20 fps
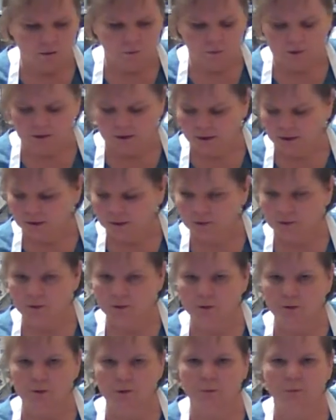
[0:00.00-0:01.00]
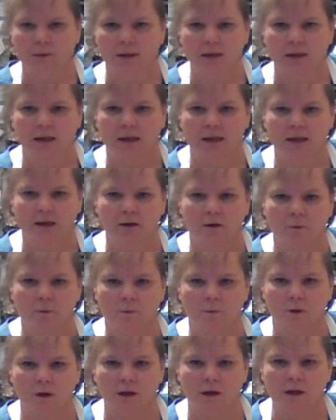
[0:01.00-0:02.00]
which I didn't do, but hang on
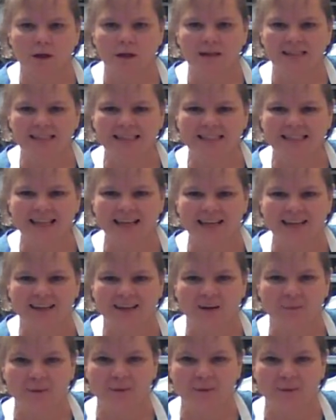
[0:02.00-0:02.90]
one second.